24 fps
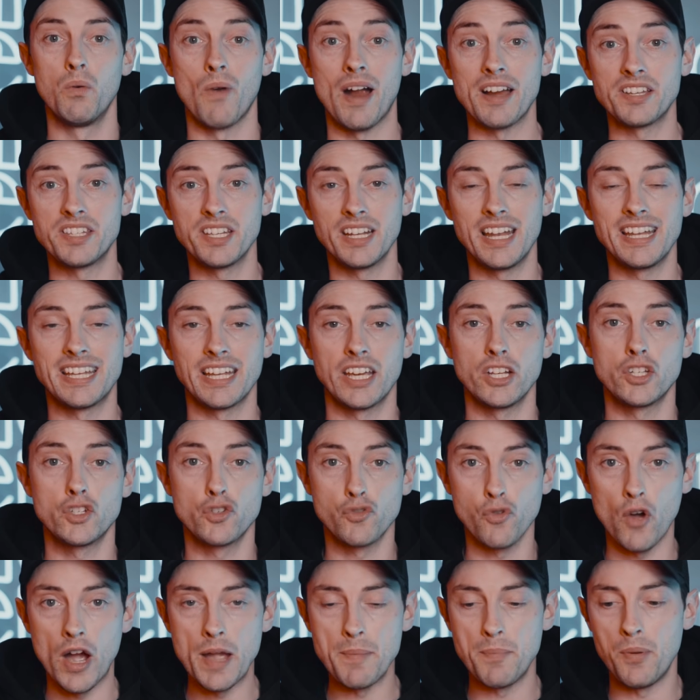We're actually going to take a
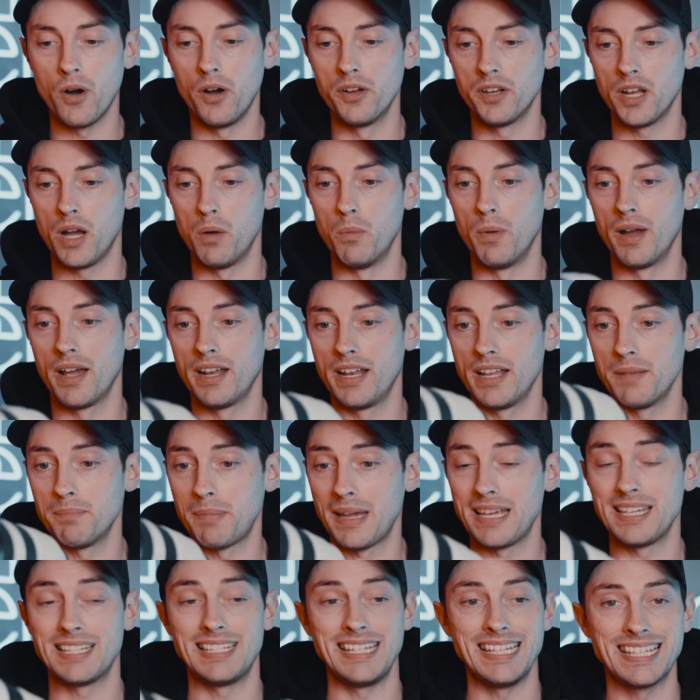tripod and we're going to
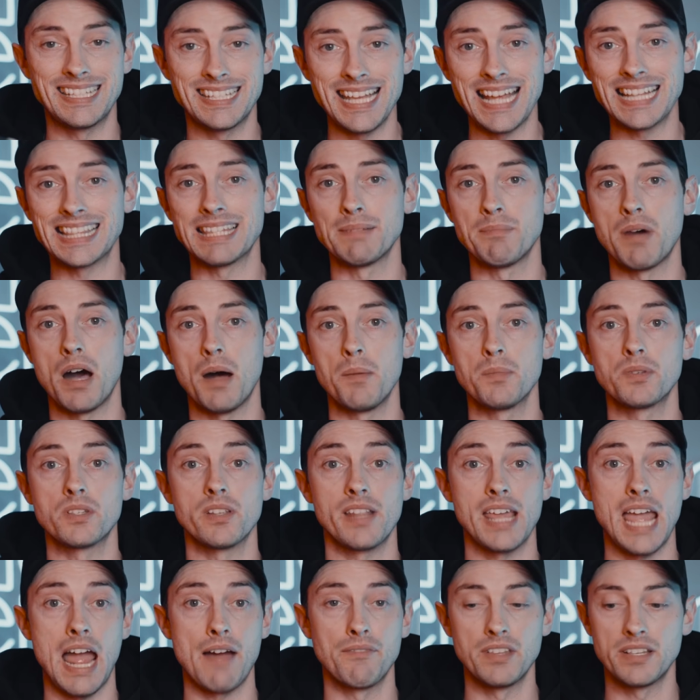basically set them up so
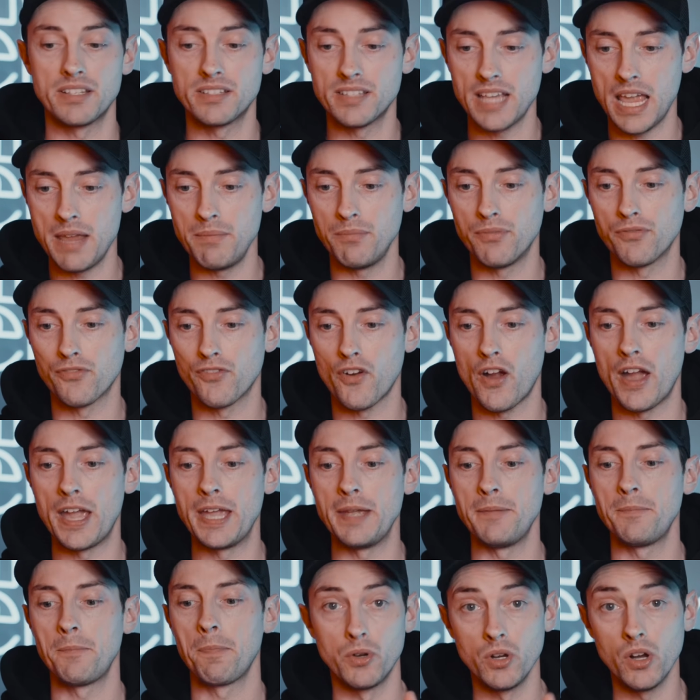they have the same
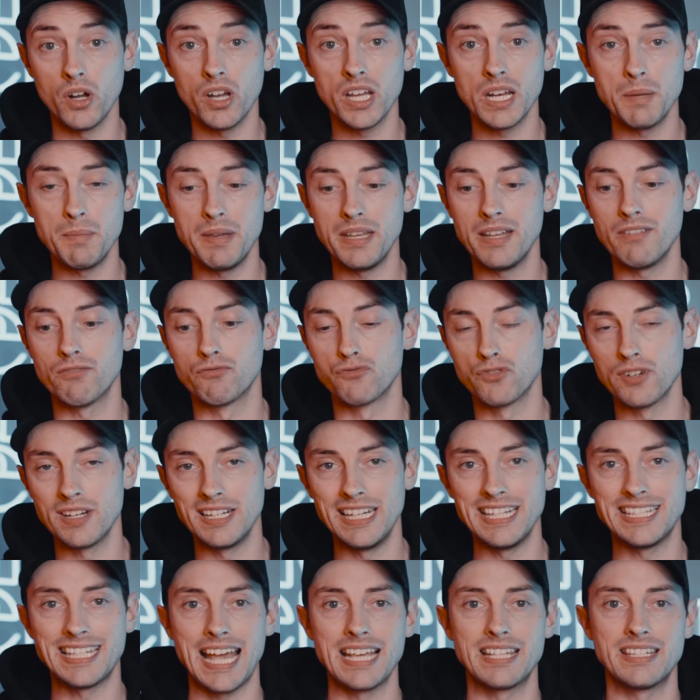frame. We're not going to be
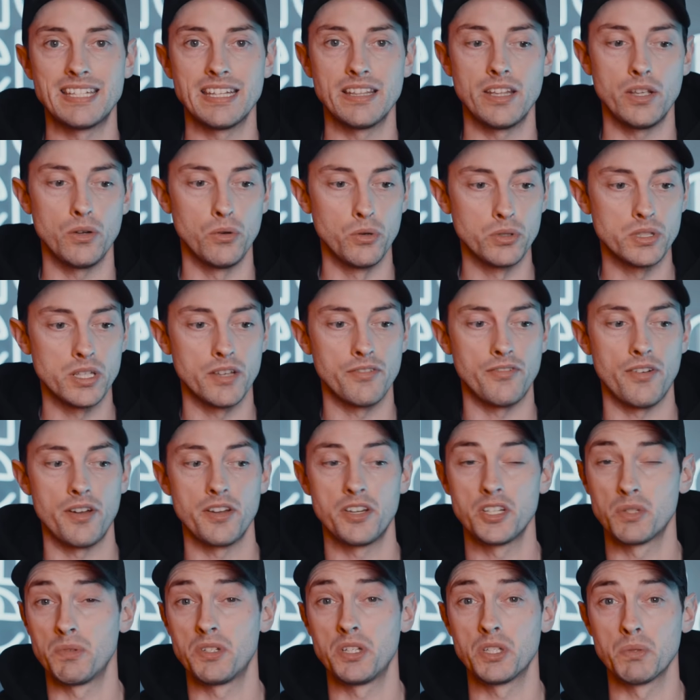really testing the
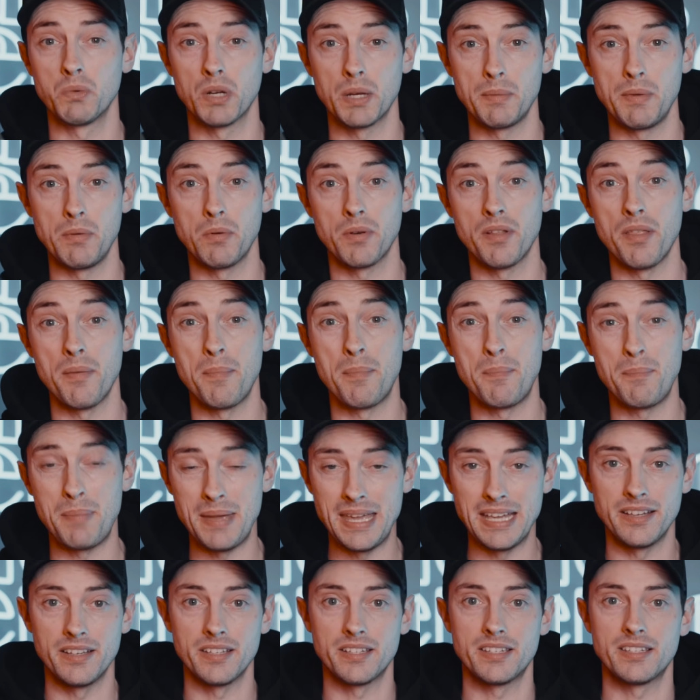autofocus, which is going to be one of the
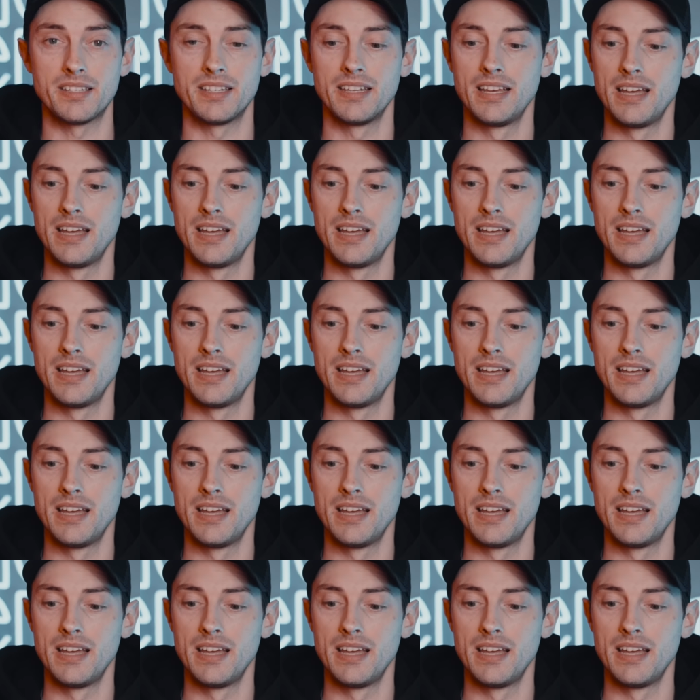biggest,